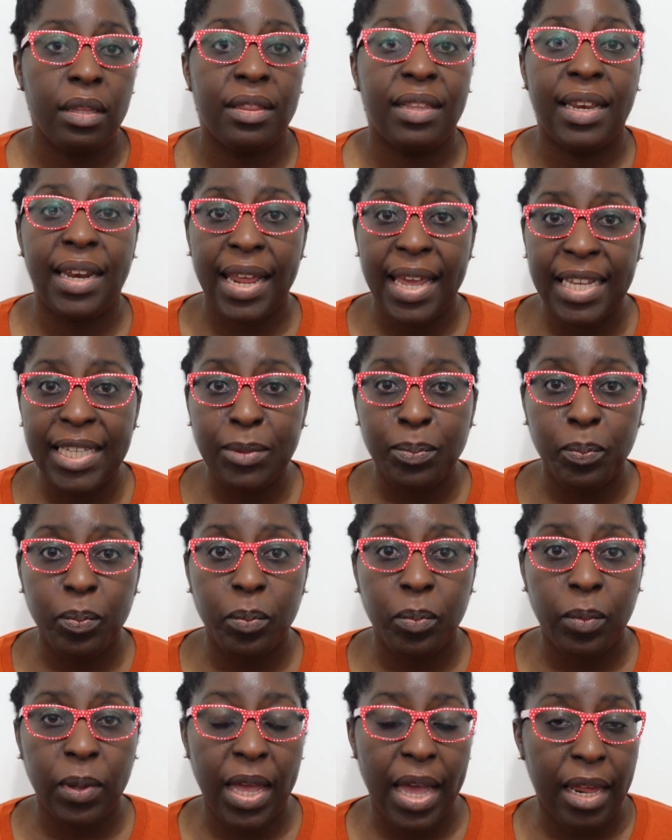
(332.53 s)
The next
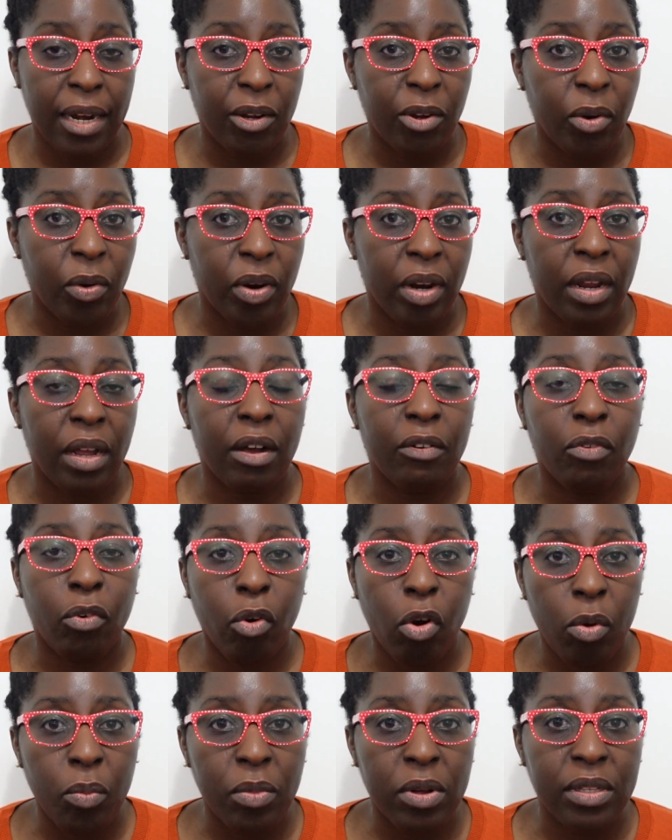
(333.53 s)
category of
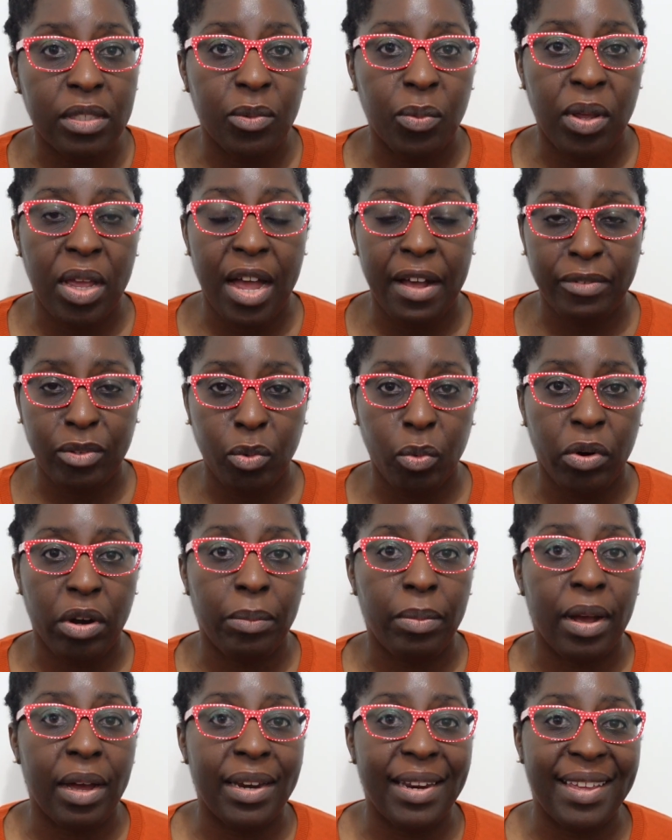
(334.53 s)
hormones we have to worry
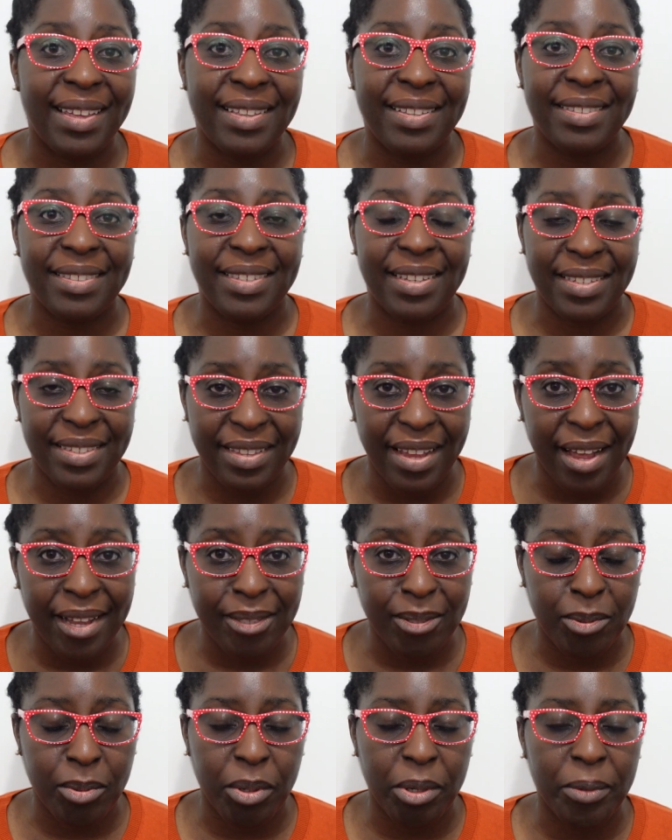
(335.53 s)
about is
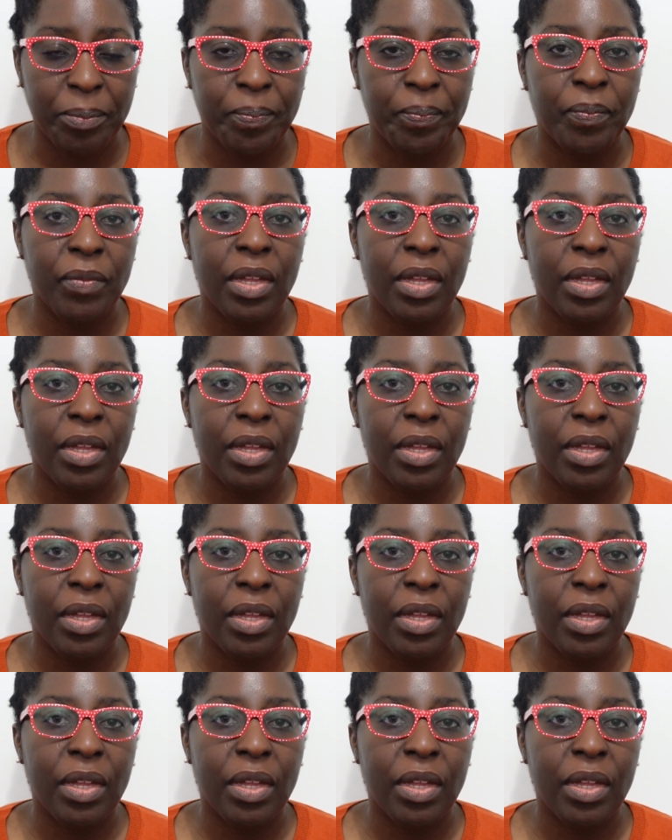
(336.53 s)
testosterone.